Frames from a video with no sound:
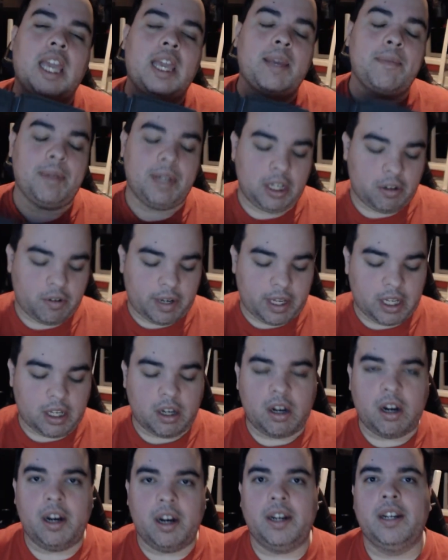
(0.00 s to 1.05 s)
it came in a gray
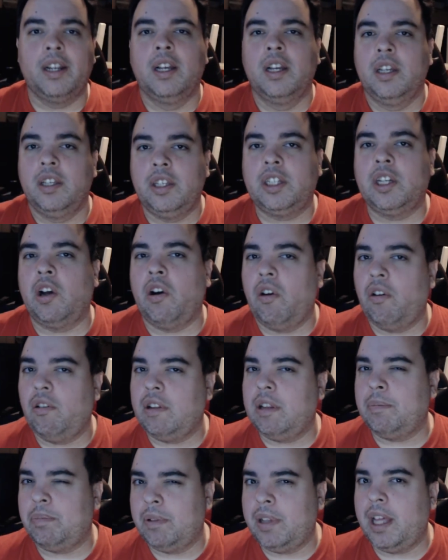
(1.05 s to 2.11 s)
card, you can
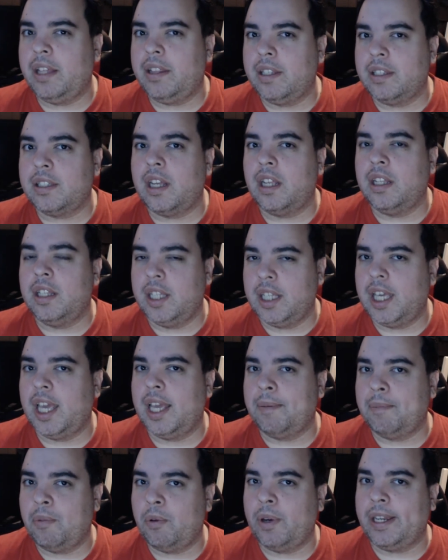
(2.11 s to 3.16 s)
only play this on the
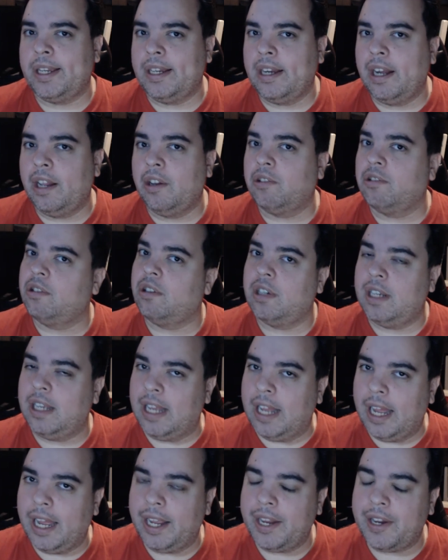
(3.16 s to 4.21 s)
Game Boy Color or
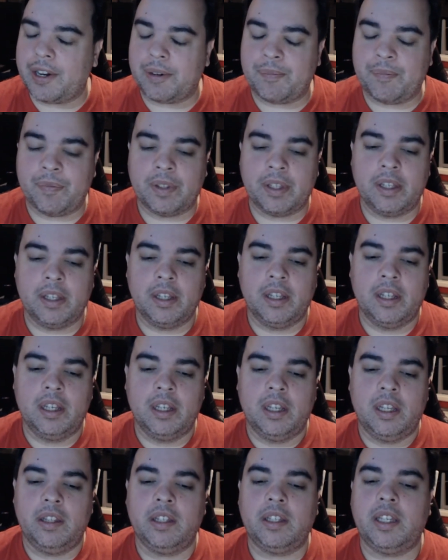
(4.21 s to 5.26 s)
higher.
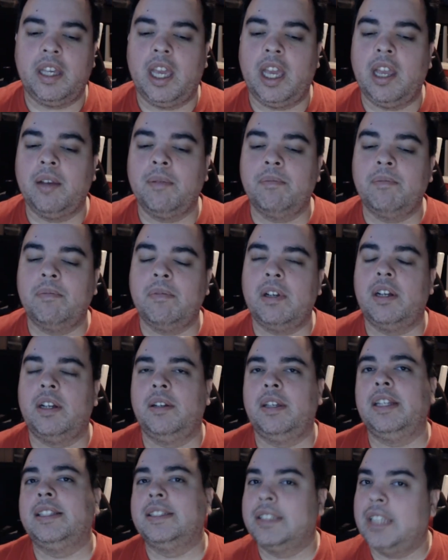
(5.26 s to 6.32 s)
The game
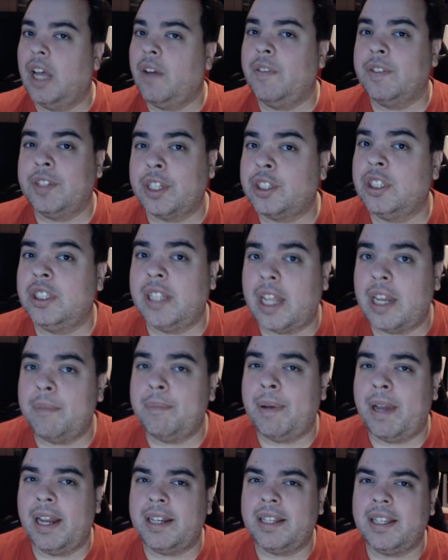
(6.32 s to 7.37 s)
itself is actually not
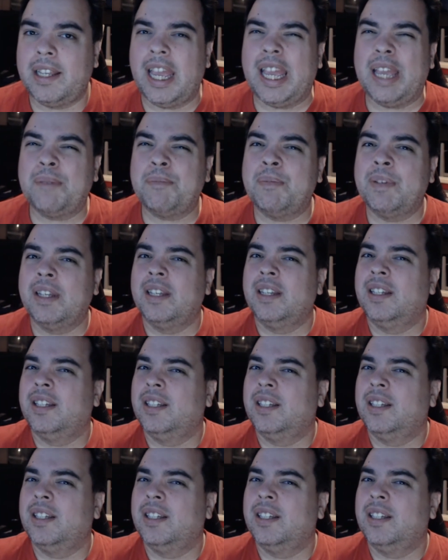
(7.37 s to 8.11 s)
a bad game.